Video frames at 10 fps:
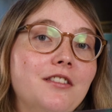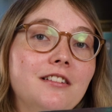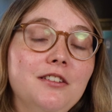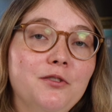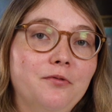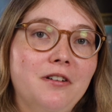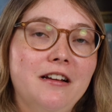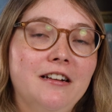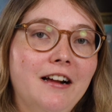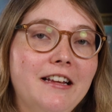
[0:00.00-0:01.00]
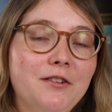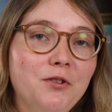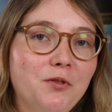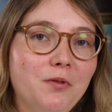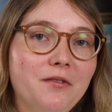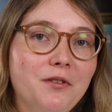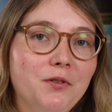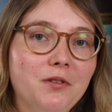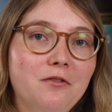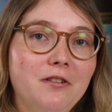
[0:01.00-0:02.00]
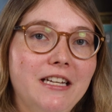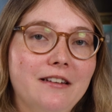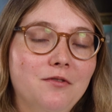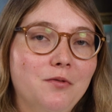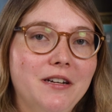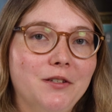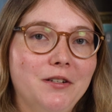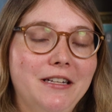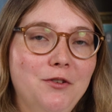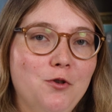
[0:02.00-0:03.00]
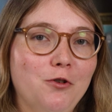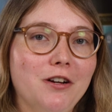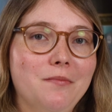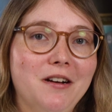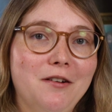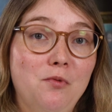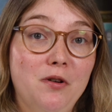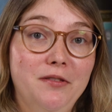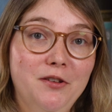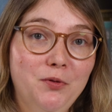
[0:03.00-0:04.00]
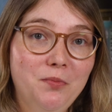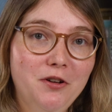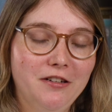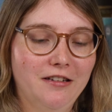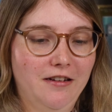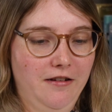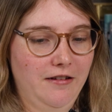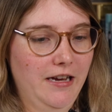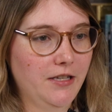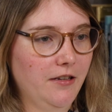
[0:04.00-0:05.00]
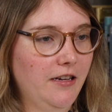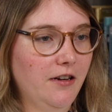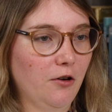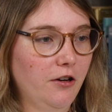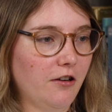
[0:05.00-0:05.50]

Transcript: This is fun. I entered one of those little giveaways on Instagram and I won this book as like an art